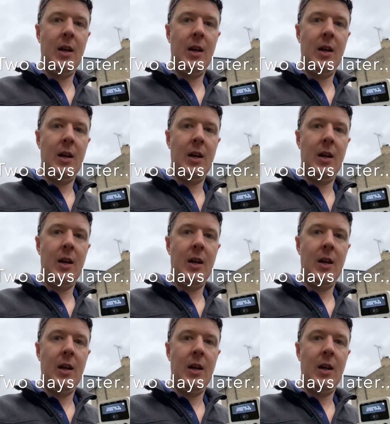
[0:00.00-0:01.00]

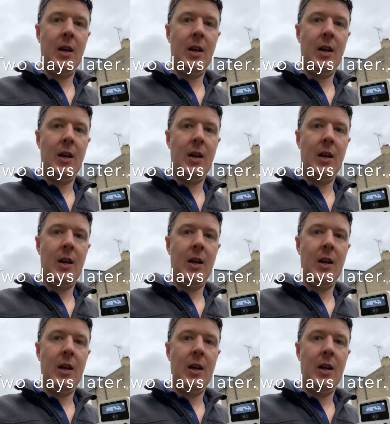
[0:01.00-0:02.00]

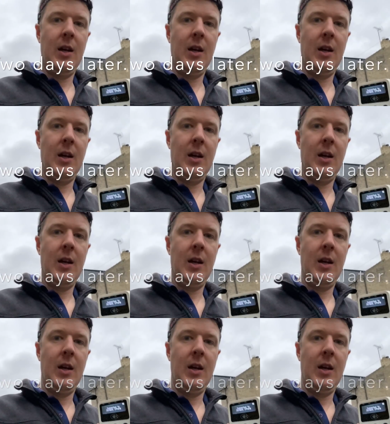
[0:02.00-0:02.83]
(no one is talking)